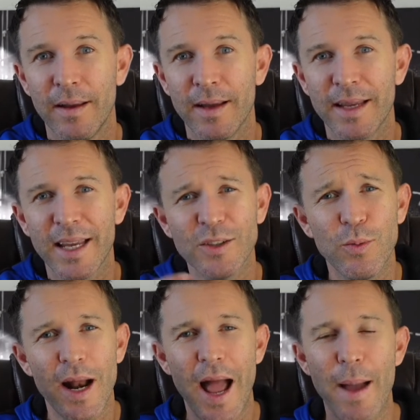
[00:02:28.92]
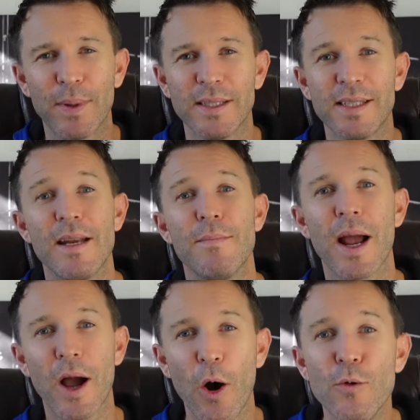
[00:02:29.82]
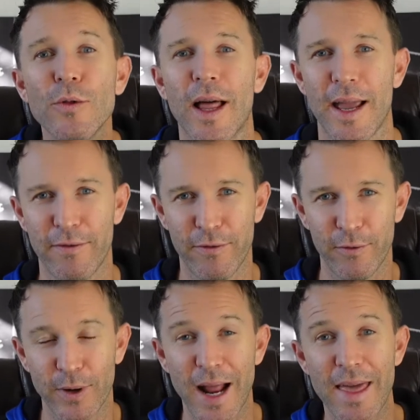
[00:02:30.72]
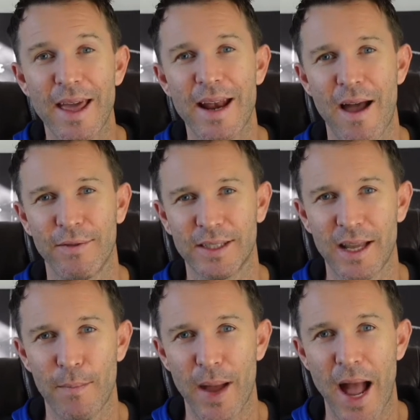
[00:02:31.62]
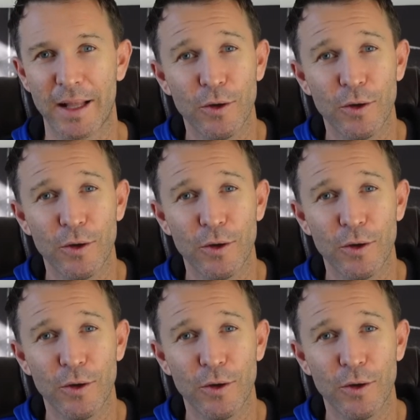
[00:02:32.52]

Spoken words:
Guess what happens in my own life when I then have a setback?